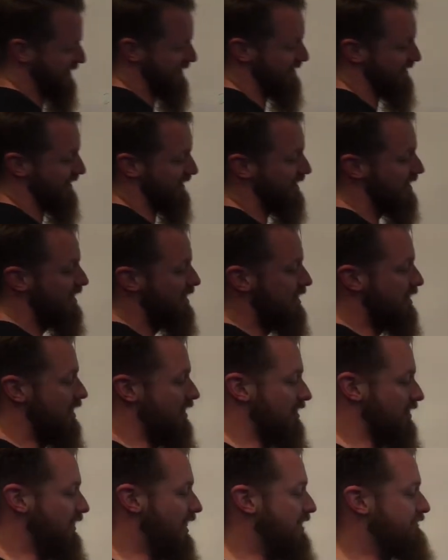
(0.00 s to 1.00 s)
that at like
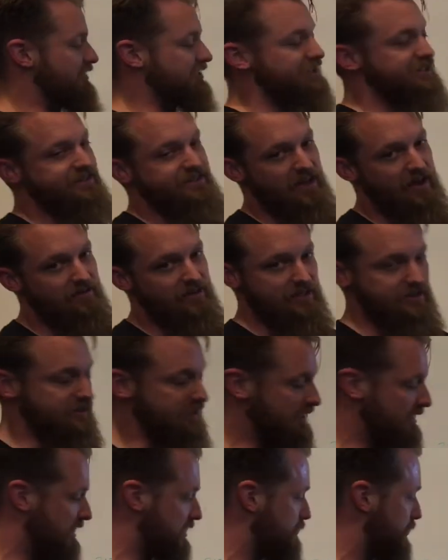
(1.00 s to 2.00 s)

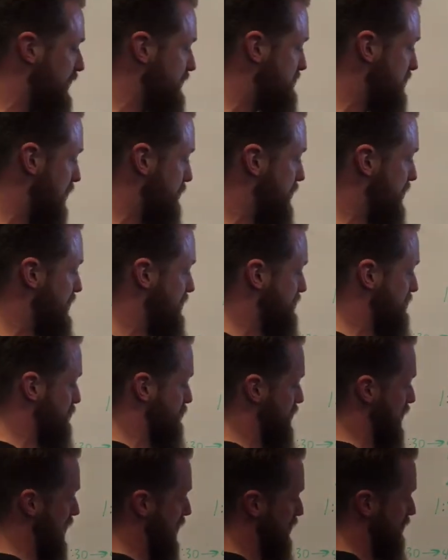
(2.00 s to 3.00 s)
11:17 by the time I hit the
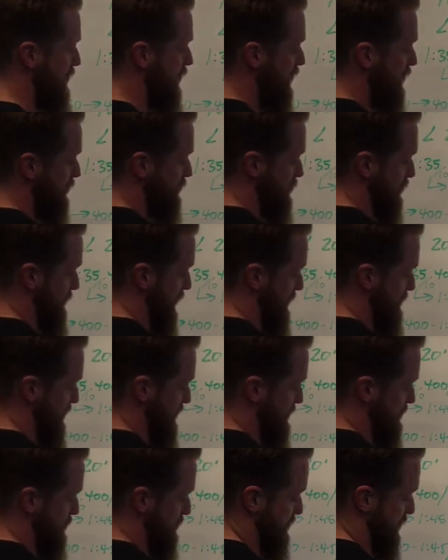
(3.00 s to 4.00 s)
round. So
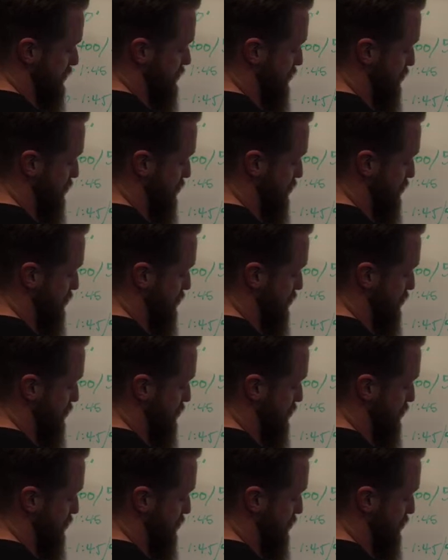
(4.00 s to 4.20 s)
maybe this was a